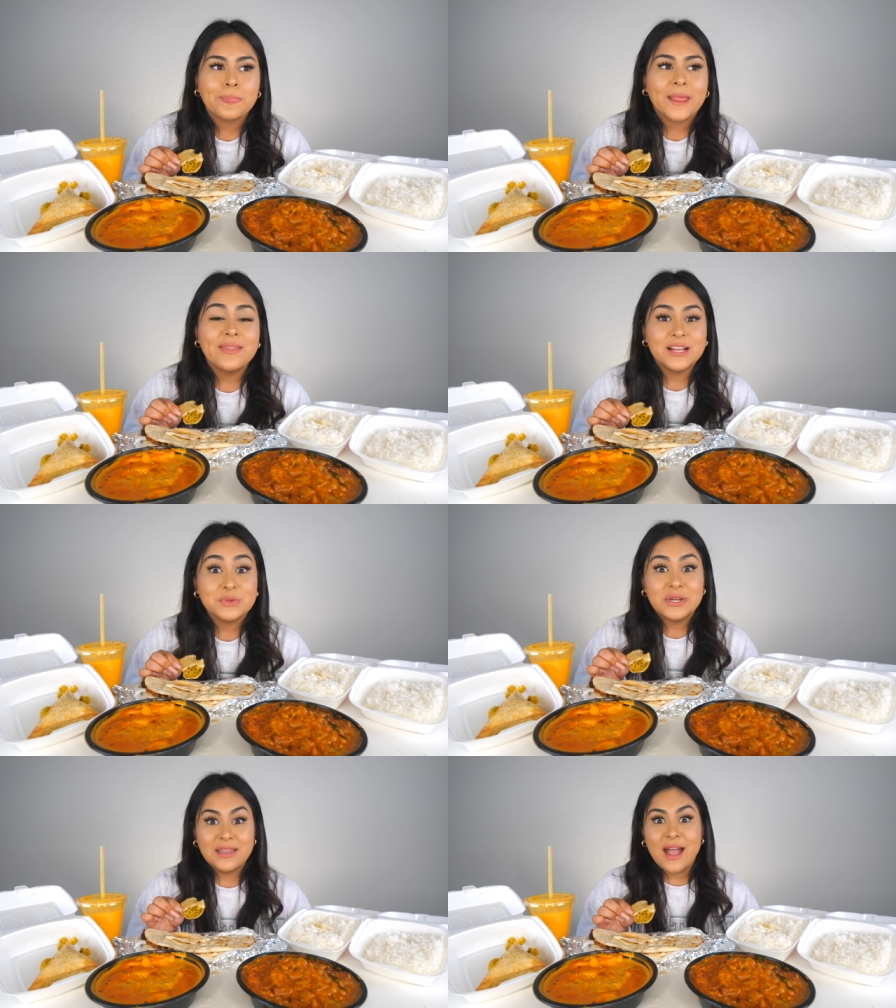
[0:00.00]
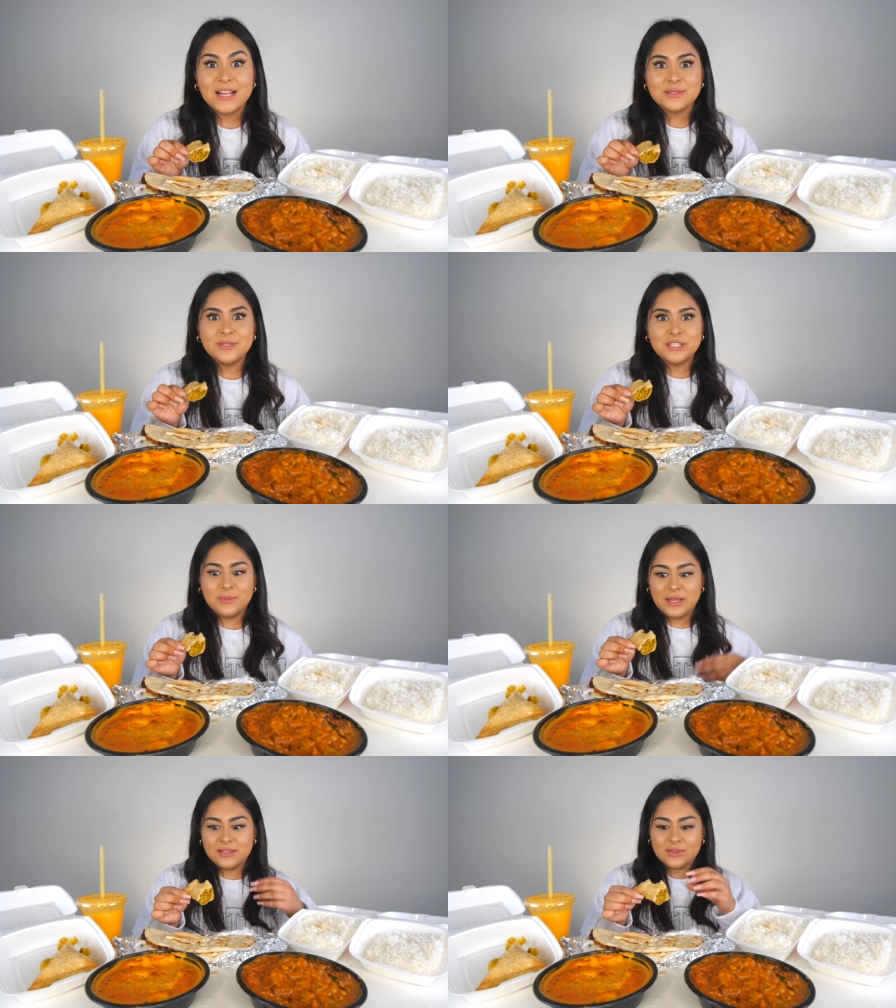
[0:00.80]
and that's when he asked me to
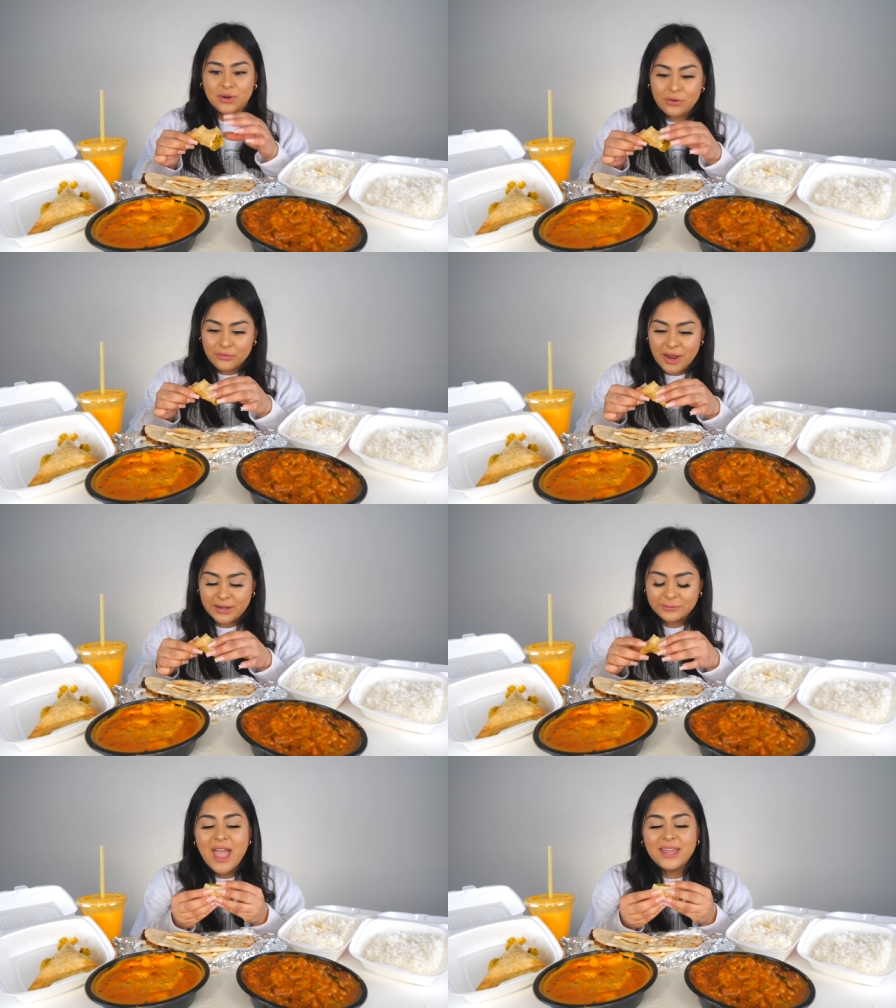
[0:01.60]
be his girlfriend,